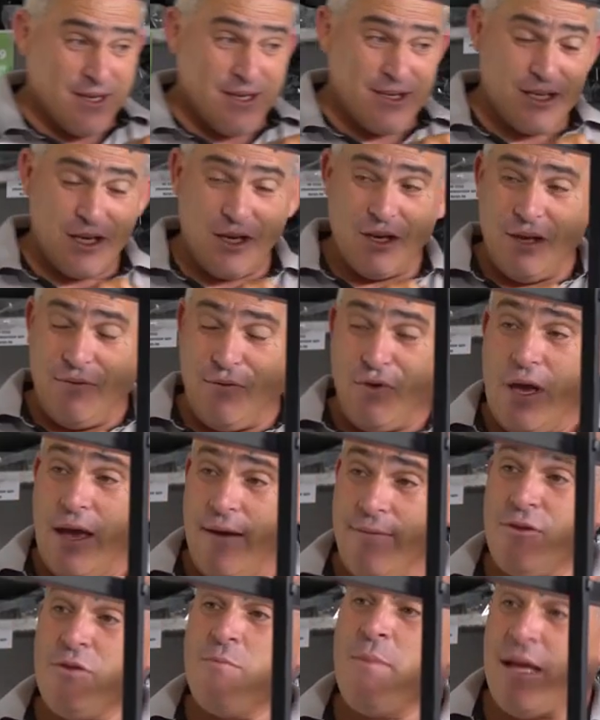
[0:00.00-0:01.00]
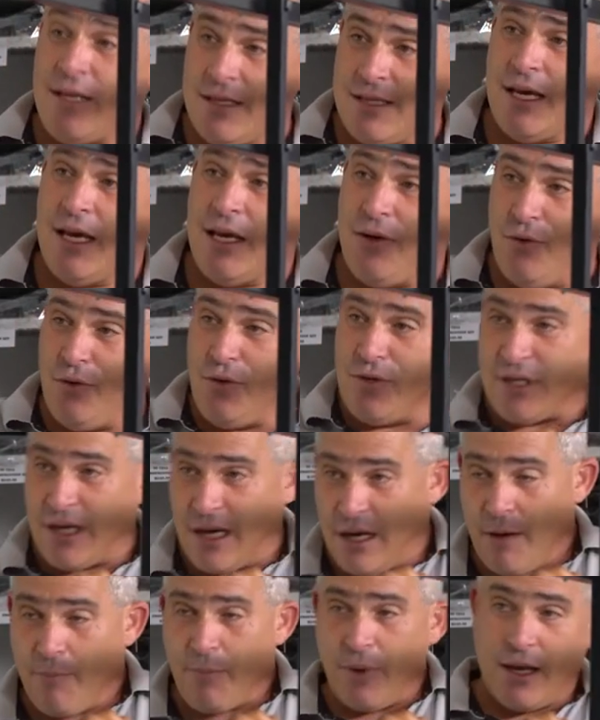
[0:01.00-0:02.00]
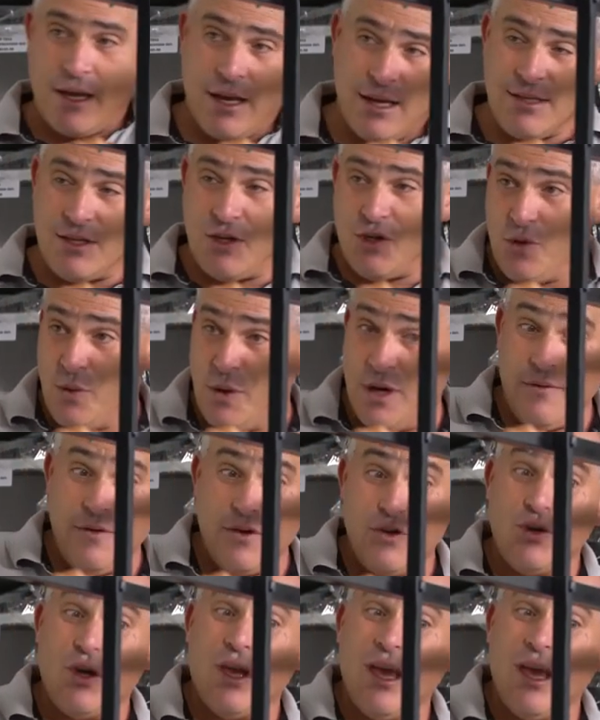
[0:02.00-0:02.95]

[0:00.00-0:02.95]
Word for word: So if you have to maintain roots and clip and cut and do whatever, you